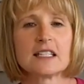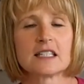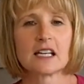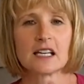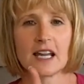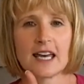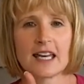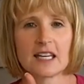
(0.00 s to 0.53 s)

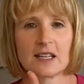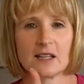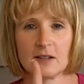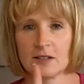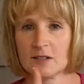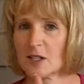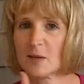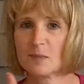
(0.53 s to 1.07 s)
delay it
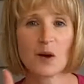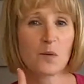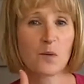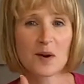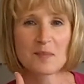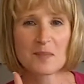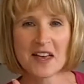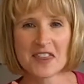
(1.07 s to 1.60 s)
just by
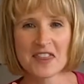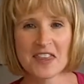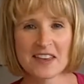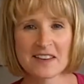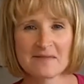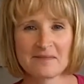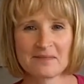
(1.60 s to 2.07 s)
1 month.